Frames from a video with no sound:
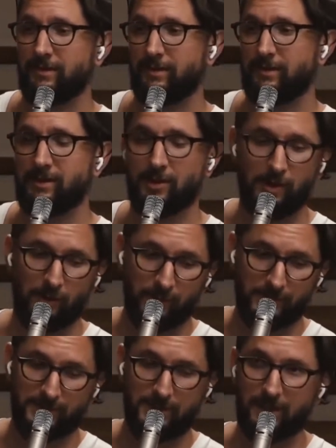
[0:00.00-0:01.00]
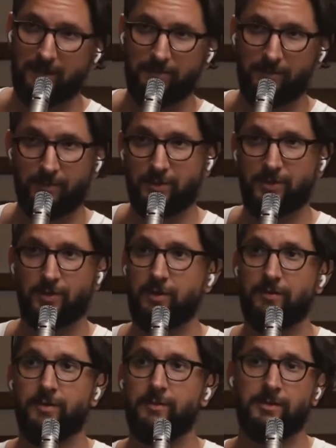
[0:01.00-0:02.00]
You know, I wish that majority of
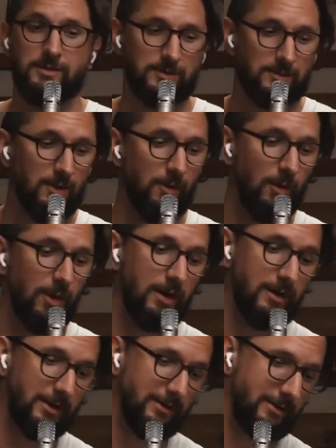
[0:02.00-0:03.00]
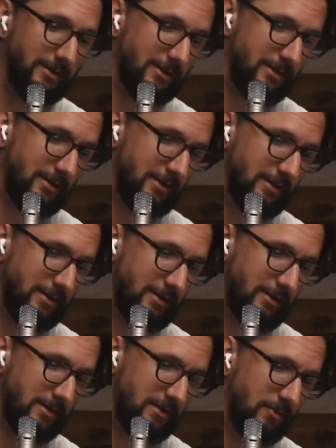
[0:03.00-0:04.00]
them would just go on and
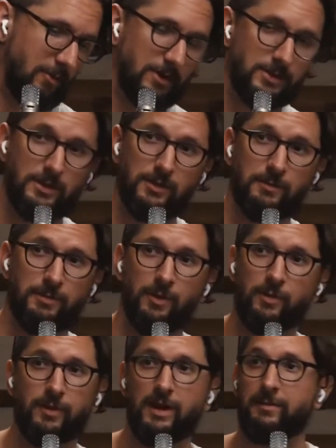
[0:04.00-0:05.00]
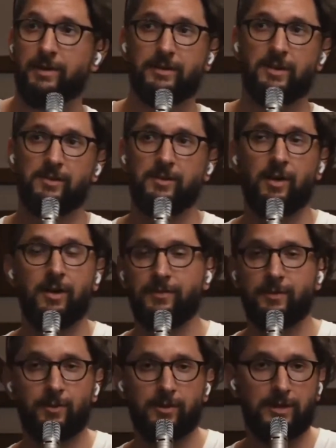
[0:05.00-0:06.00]
watch another program, but it doesn't often
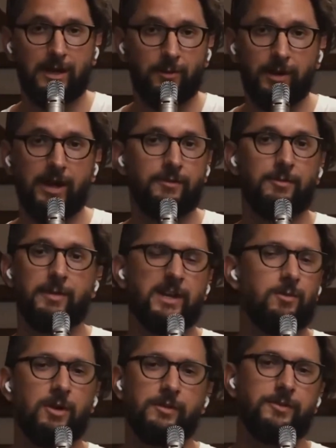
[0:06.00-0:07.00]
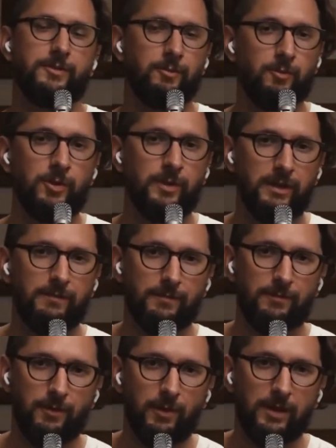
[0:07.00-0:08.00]
work that way. Everybody wants to ruin it
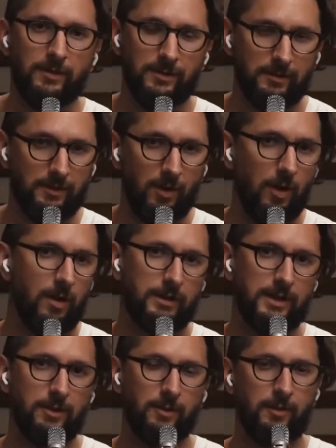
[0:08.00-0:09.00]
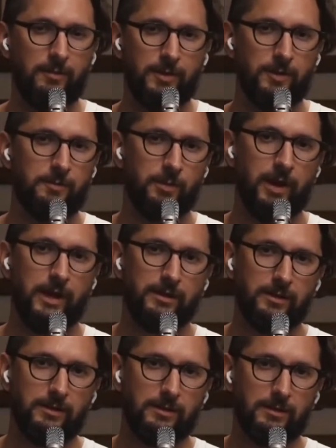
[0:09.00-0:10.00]
for us and call here and do prank.
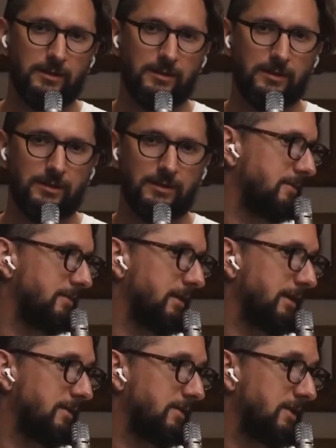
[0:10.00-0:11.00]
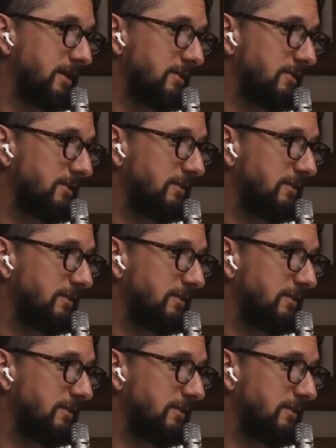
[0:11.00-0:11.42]
Line 6.